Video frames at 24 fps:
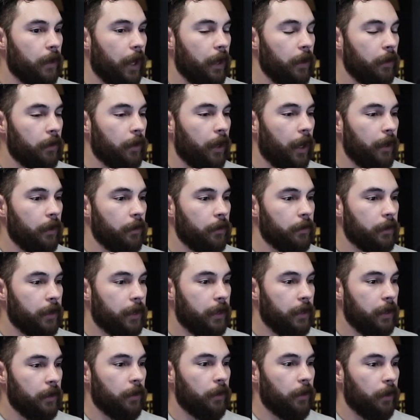I don't I don't
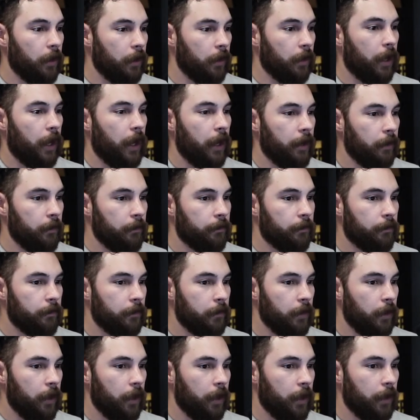hear a lot of
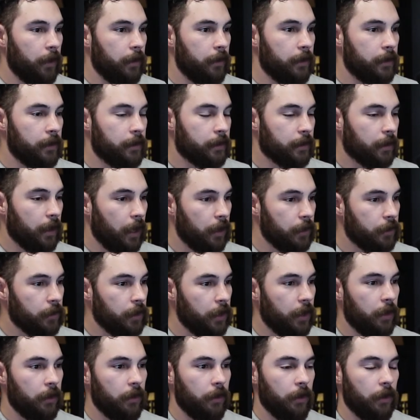uh,
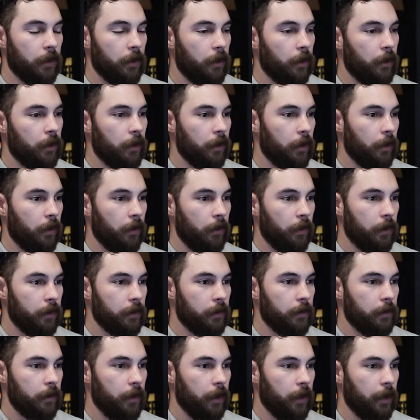discussion or or,
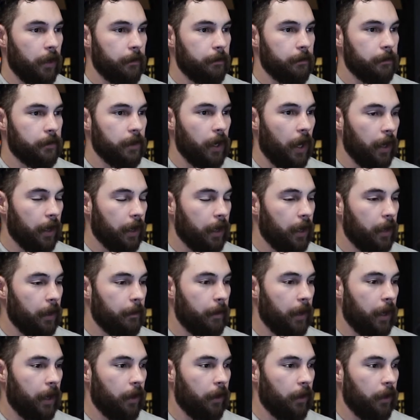or um, talking
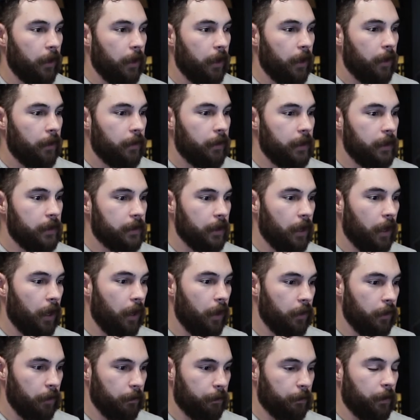about these
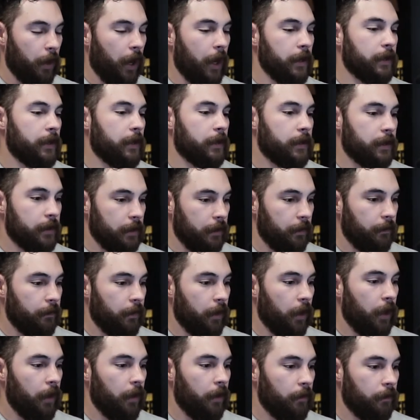other processes of
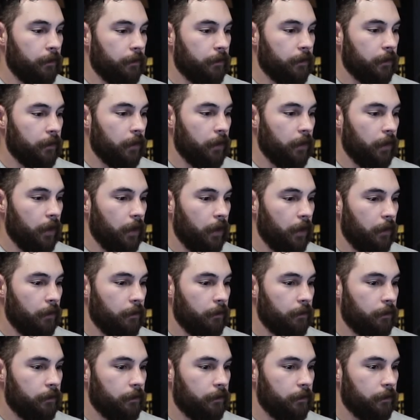of mm-hmm.
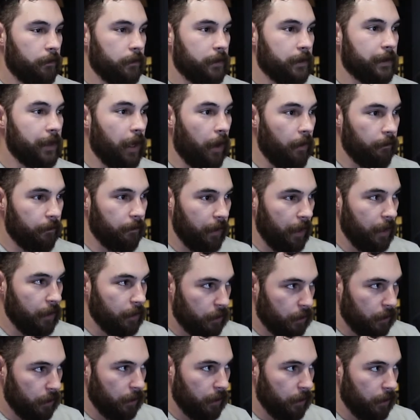of
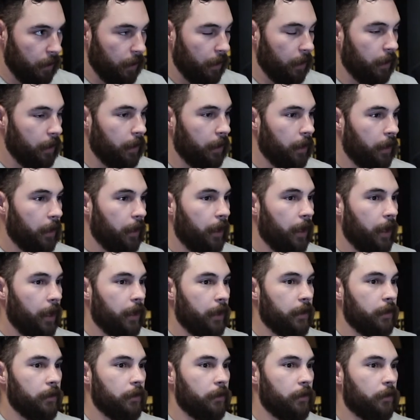salvation yeah, and yeah.
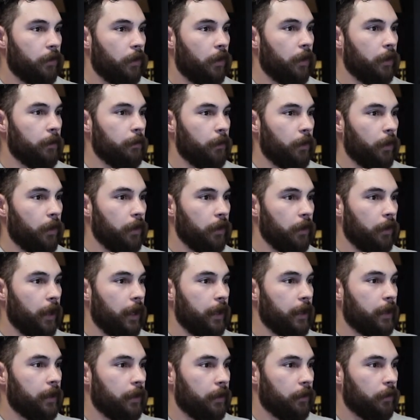and growing more
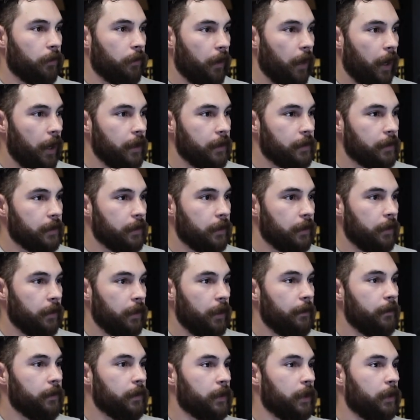like Christ to
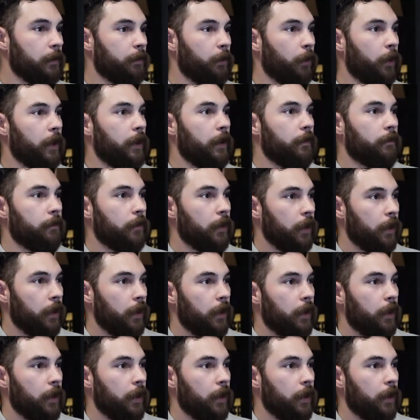even to the point of